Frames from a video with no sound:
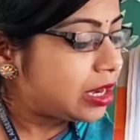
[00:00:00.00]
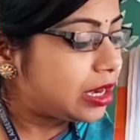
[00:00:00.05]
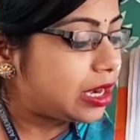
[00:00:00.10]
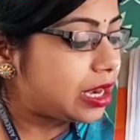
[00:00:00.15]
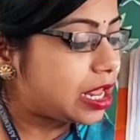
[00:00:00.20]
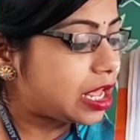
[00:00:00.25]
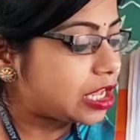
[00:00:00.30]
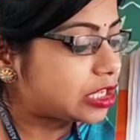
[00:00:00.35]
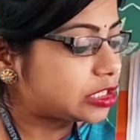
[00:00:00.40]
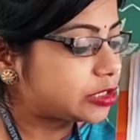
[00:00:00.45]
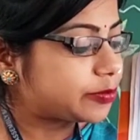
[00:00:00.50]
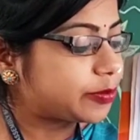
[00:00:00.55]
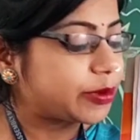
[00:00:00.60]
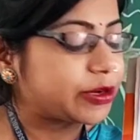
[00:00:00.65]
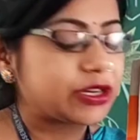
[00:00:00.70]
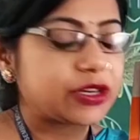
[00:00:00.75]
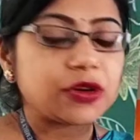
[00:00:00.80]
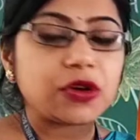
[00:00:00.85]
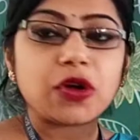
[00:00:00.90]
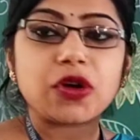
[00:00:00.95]
Last
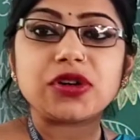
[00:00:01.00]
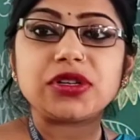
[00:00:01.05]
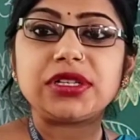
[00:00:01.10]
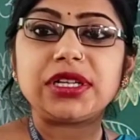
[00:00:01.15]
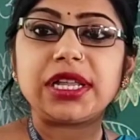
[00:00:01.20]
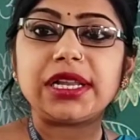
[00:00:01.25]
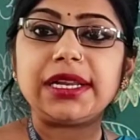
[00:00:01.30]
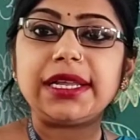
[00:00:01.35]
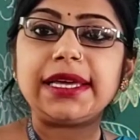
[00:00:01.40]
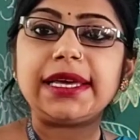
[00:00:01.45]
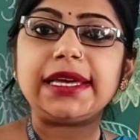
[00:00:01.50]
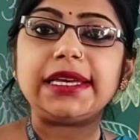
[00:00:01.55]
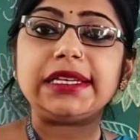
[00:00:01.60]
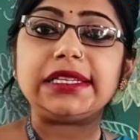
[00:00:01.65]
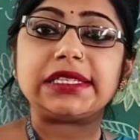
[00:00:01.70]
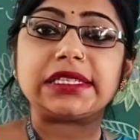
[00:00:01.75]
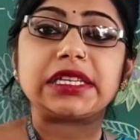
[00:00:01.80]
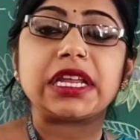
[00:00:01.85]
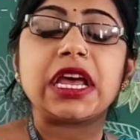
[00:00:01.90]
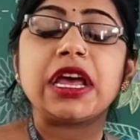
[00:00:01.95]
but not the
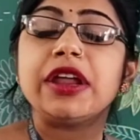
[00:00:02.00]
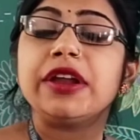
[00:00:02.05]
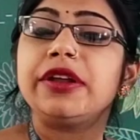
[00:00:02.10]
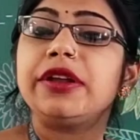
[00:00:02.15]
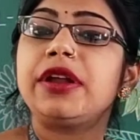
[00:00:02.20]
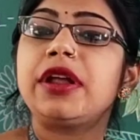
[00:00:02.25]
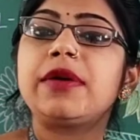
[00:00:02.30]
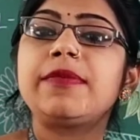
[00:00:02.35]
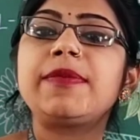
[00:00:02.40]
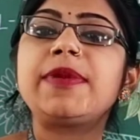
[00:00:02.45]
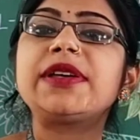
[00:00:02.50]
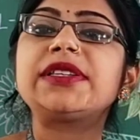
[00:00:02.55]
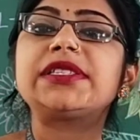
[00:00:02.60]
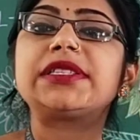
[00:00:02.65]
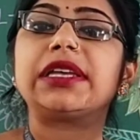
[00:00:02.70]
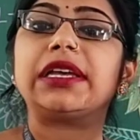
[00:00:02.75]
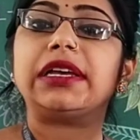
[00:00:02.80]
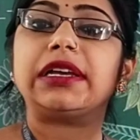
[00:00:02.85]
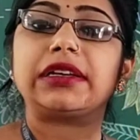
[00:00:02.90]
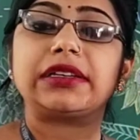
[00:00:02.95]
least, number
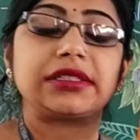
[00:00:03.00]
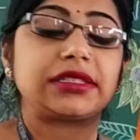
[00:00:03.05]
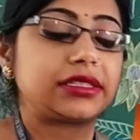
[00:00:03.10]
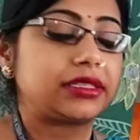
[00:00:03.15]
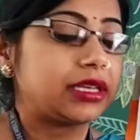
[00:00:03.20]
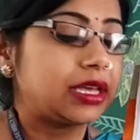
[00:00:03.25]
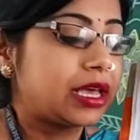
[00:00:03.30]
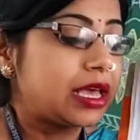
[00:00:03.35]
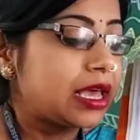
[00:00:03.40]
6.